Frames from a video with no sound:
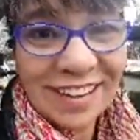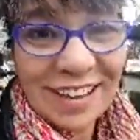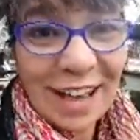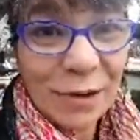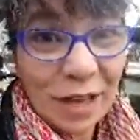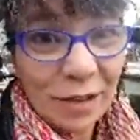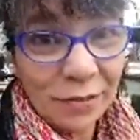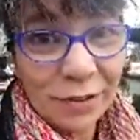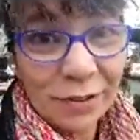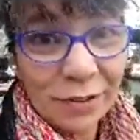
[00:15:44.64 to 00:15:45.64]
However,
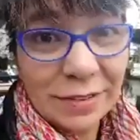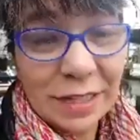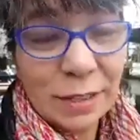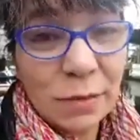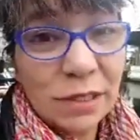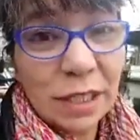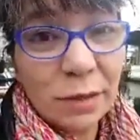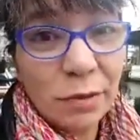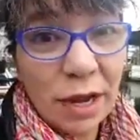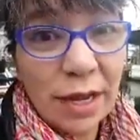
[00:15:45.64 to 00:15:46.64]
as a military
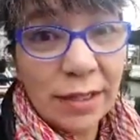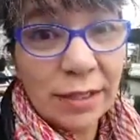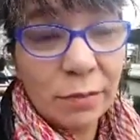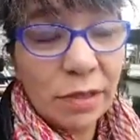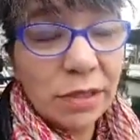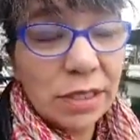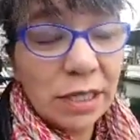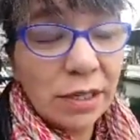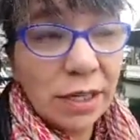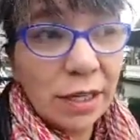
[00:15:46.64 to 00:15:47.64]
brat and a
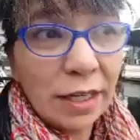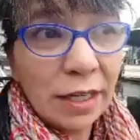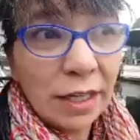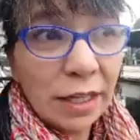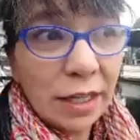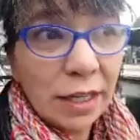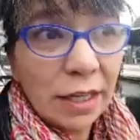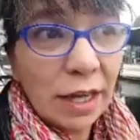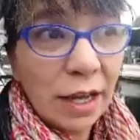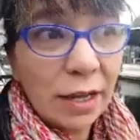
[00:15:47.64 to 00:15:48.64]
military
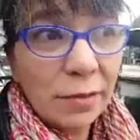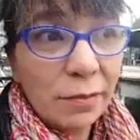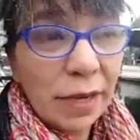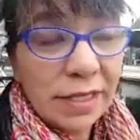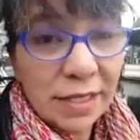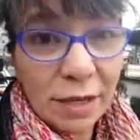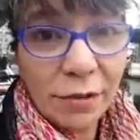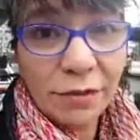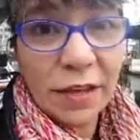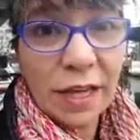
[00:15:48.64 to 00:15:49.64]

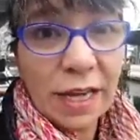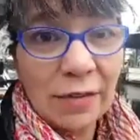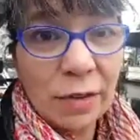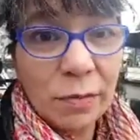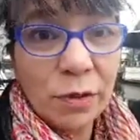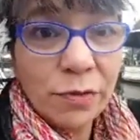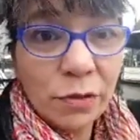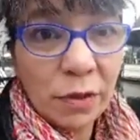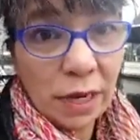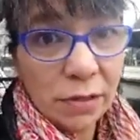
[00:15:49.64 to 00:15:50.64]
myself, and having moved
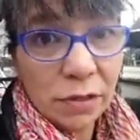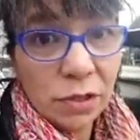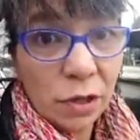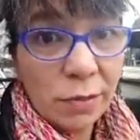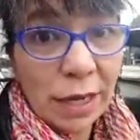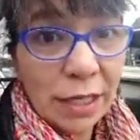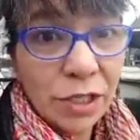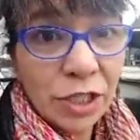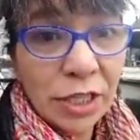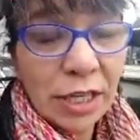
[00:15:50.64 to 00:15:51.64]
around so
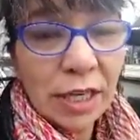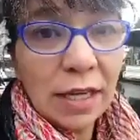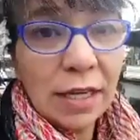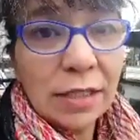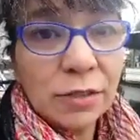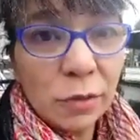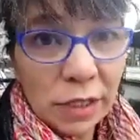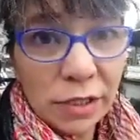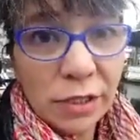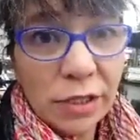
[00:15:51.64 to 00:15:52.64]
much,
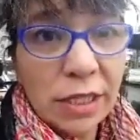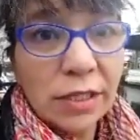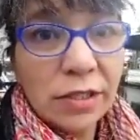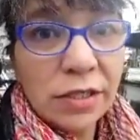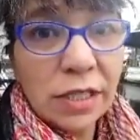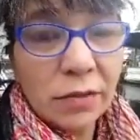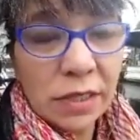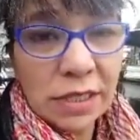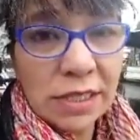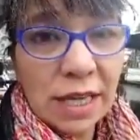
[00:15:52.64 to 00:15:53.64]
22 years in
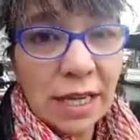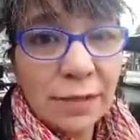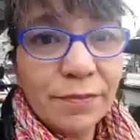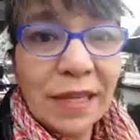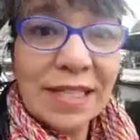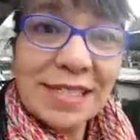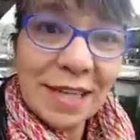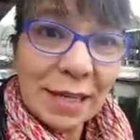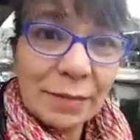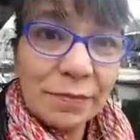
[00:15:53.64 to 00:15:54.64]
one state, it's
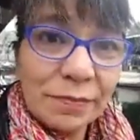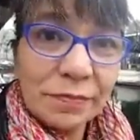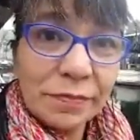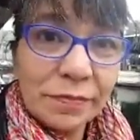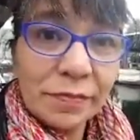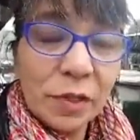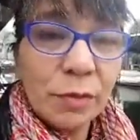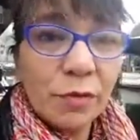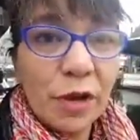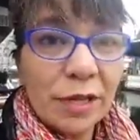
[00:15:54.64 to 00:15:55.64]
time to
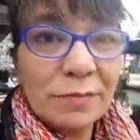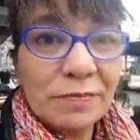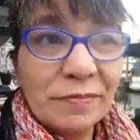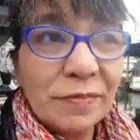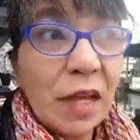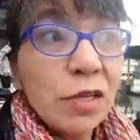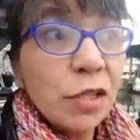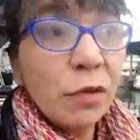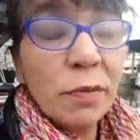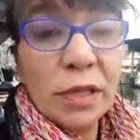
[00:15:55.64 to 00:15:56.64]
move on. So
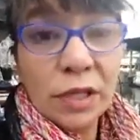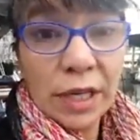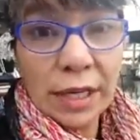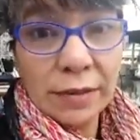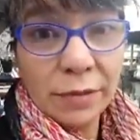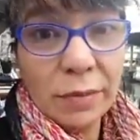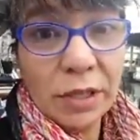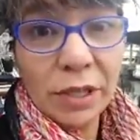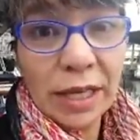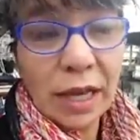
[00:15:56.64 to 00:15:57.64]
we've been looking
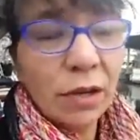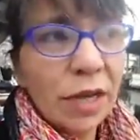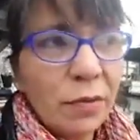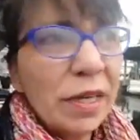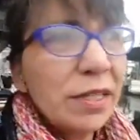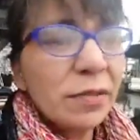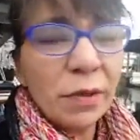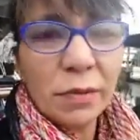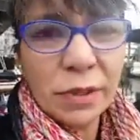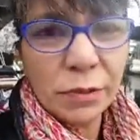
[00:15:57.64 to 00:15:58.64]
at, okay, what
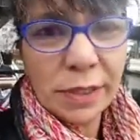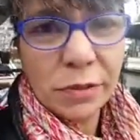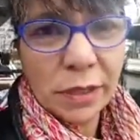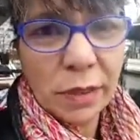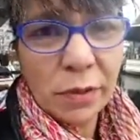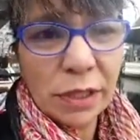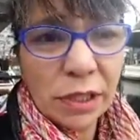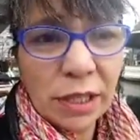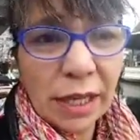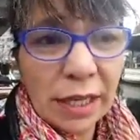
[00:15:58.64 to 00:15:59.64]
will 2021
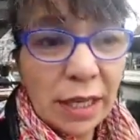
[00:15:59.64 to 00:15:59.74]
look like?